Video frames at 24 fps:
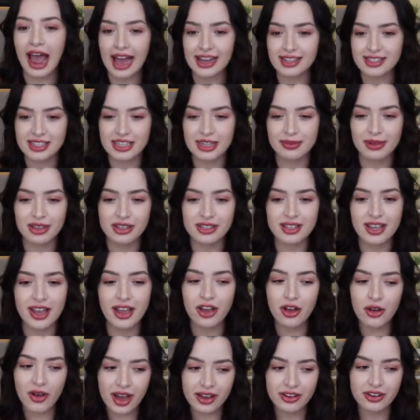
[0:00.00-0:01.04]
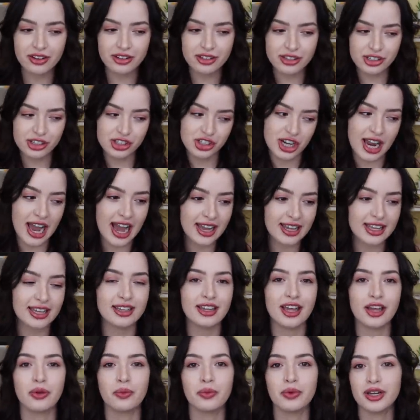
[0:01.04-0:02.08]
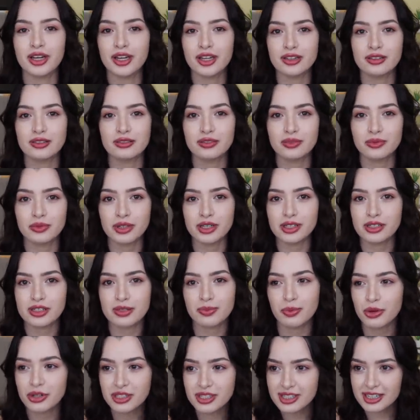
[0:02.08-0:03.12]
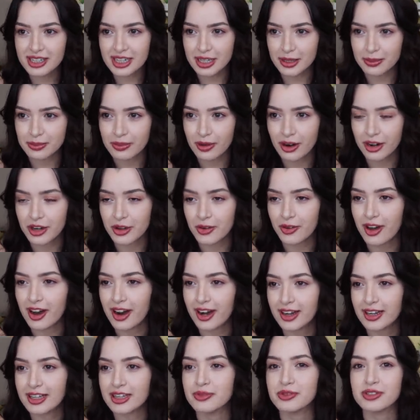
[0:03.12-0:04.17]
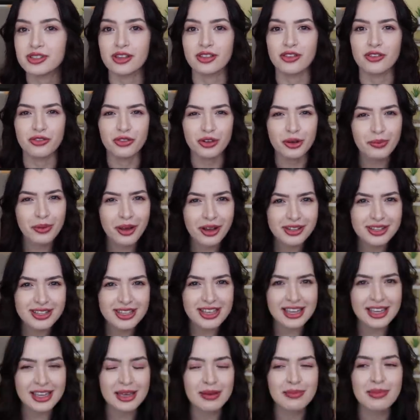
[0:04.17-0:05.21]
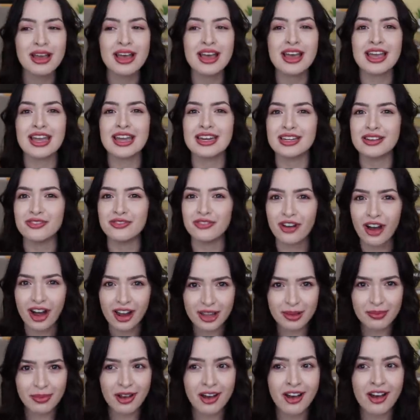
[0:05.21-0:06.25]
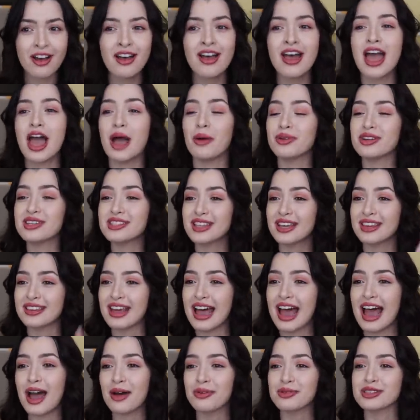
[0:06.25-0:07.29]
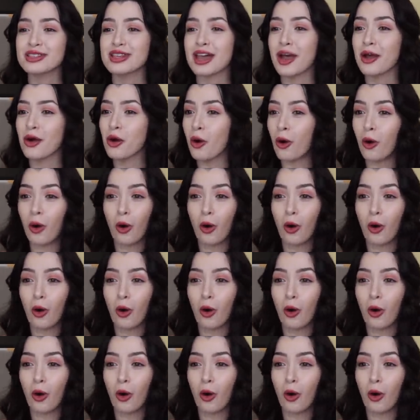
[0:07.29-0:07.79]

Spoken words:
Asked him, I was like, oh, I noticed your jacket. Like, what sports team are you on? He was on the football team. He did volleyball. And when he said that, I was like,